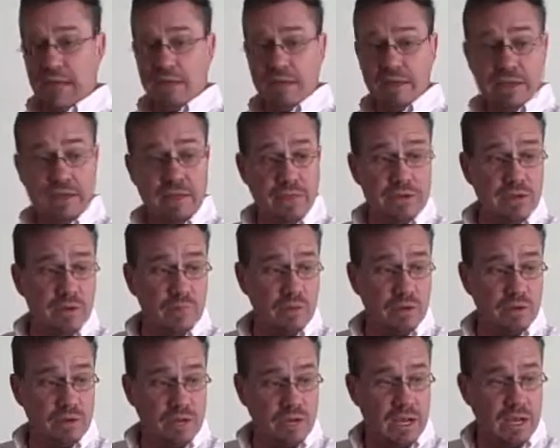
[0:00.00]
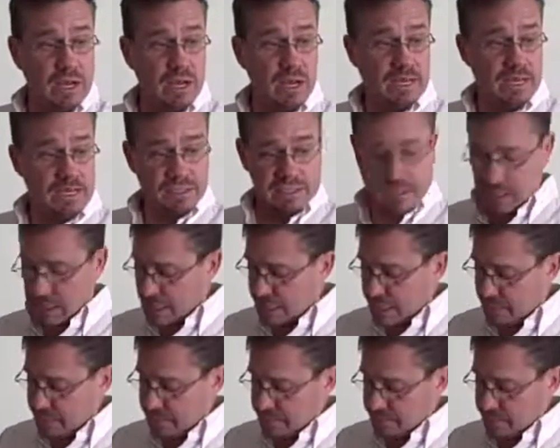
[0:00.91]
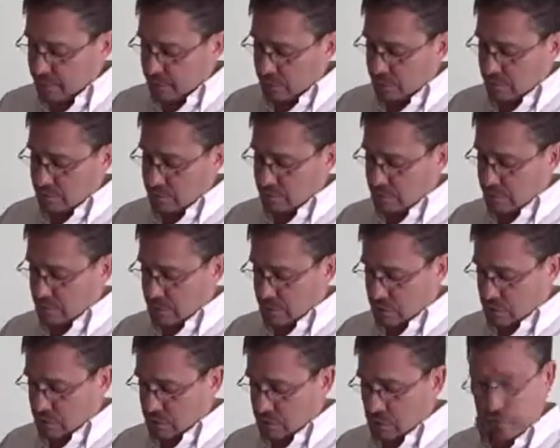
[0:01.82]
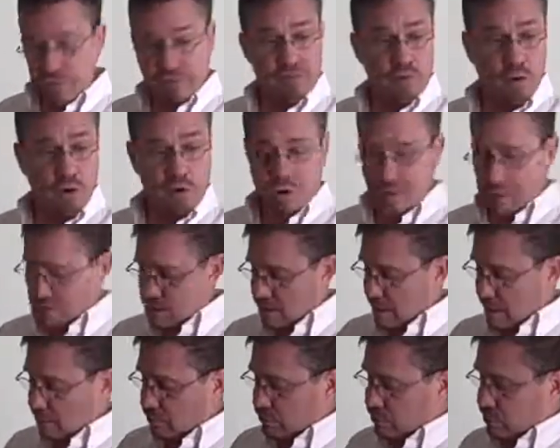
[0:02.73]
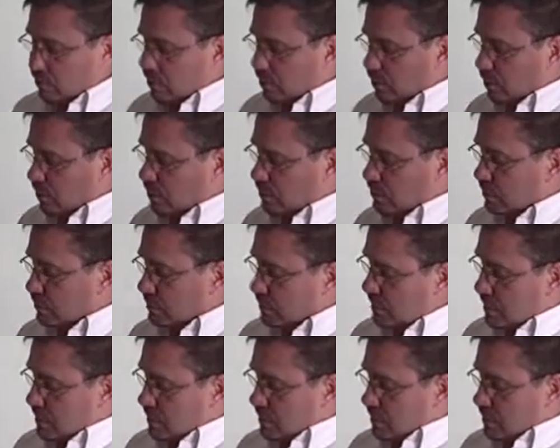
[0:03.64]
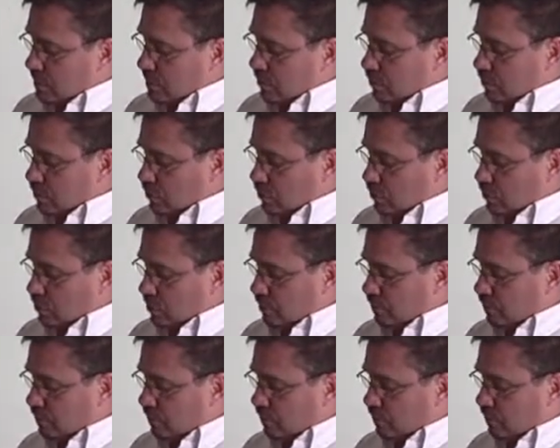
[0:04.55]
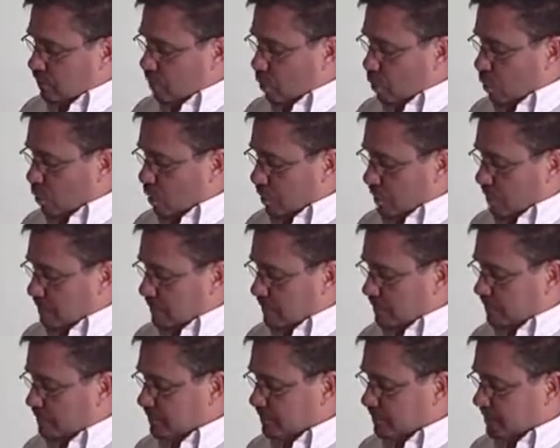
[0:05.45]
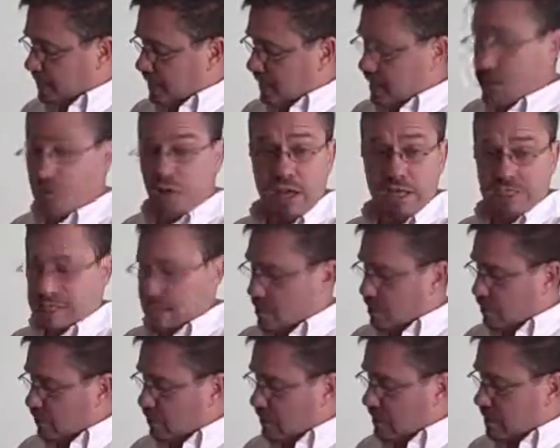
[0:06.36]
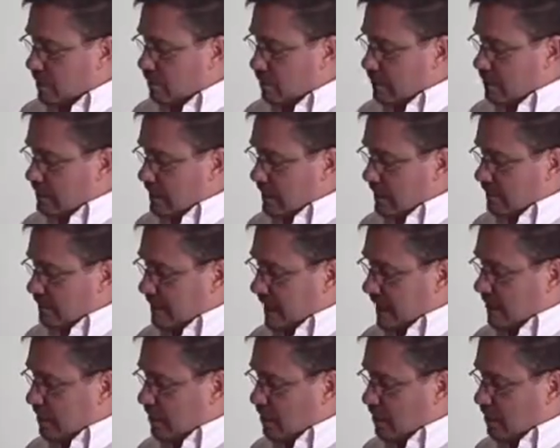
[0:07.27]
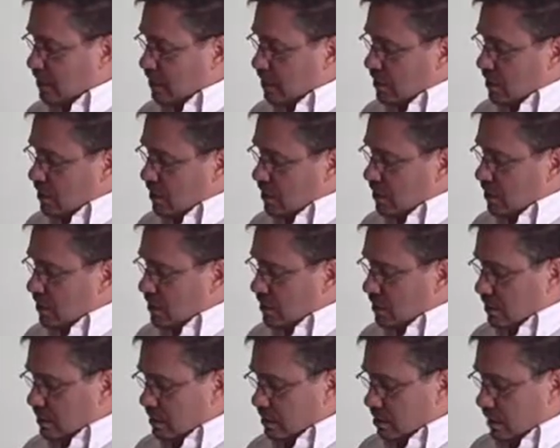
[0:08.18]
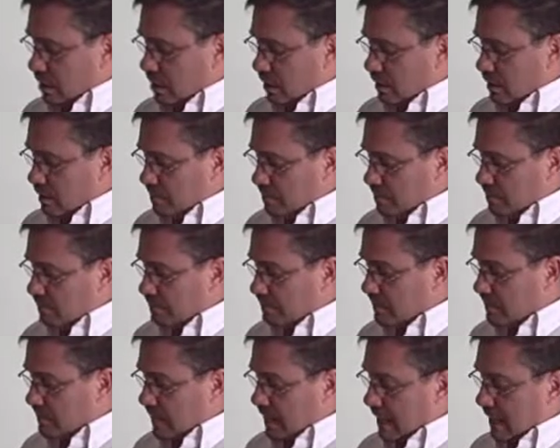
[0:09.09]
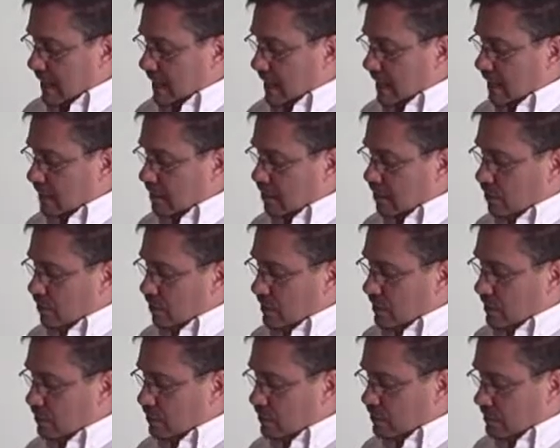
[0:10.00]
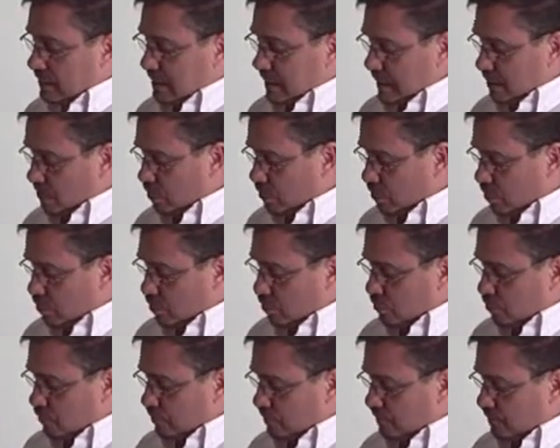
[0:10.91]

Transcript: Another number. Yes. Let's do it with the 4. Okay, we'll do the 4. So we circle the 4. And then I cross out all the numbers in that column and all the numbers in that row.